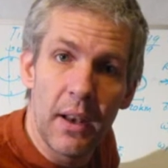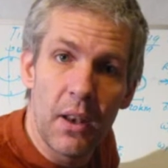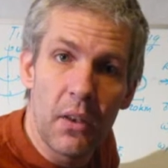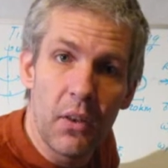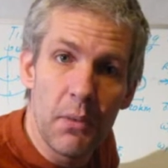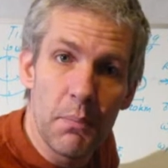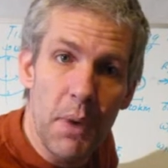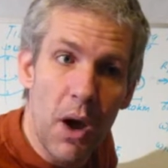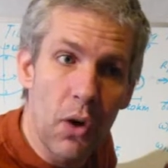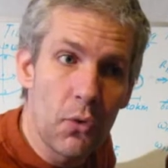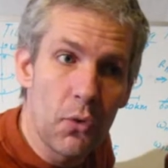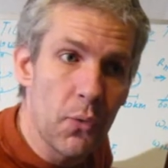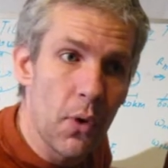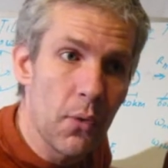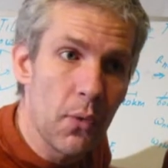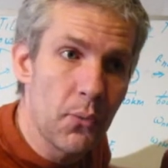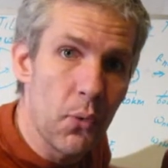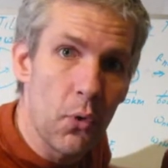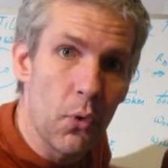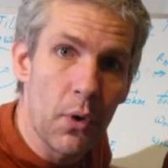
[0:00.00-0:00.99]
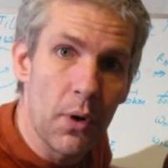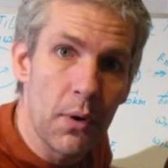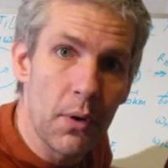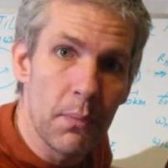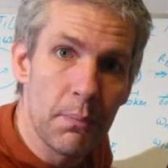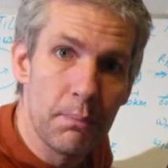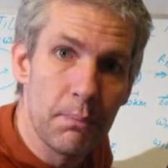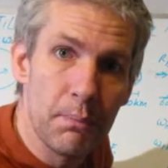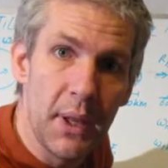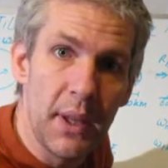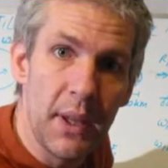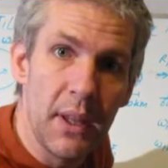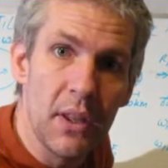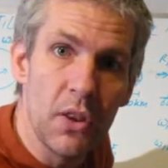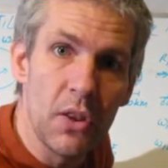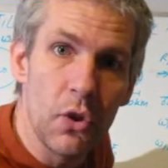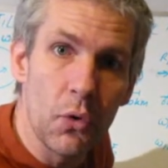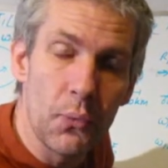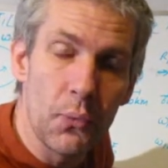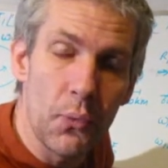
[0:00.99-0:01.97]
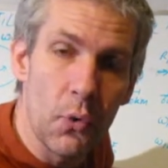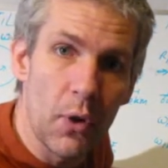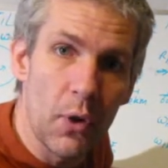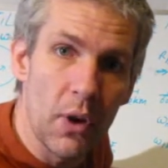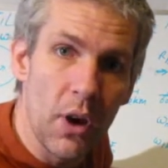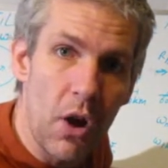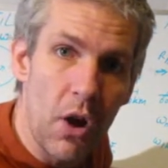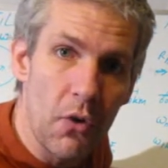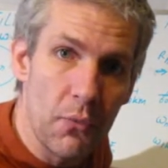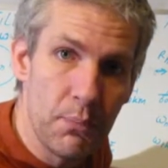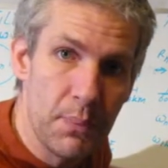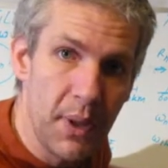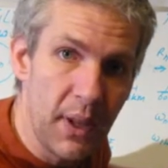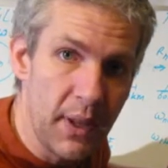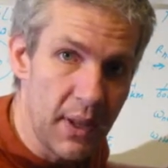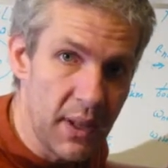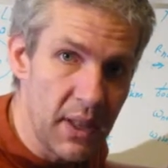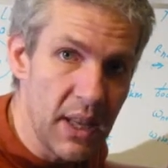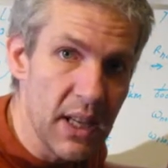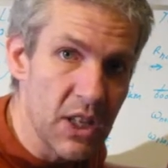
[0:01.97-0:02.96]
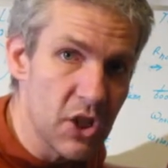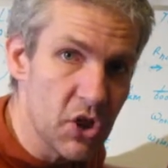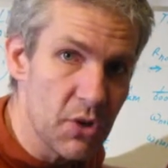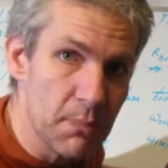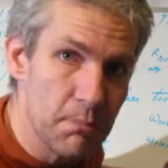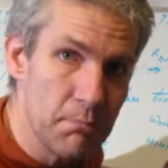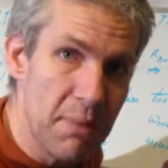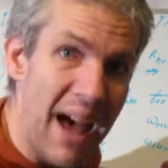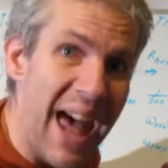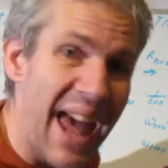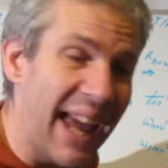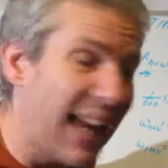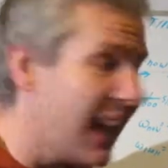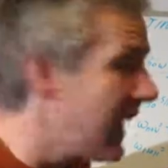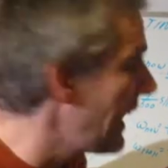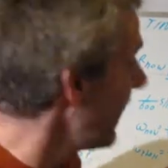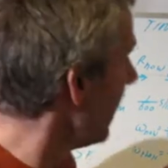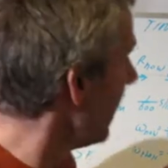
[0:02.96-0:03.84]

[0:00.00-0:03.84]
it about 4 billion or 4.5 billion years back,